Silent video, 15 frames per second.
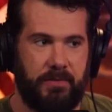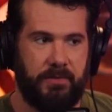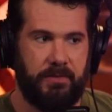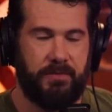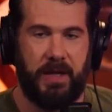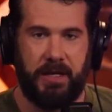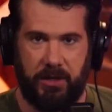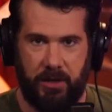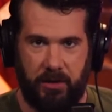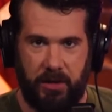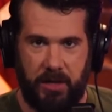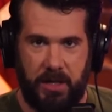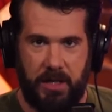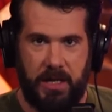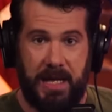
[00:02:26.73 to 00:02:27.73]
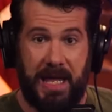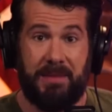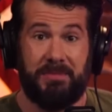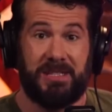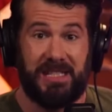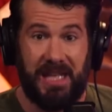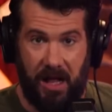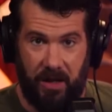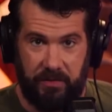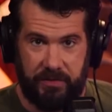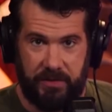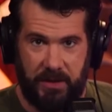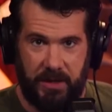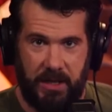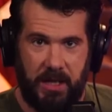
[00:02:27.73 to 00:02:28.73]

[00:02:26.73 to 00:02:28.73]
figure. Himself.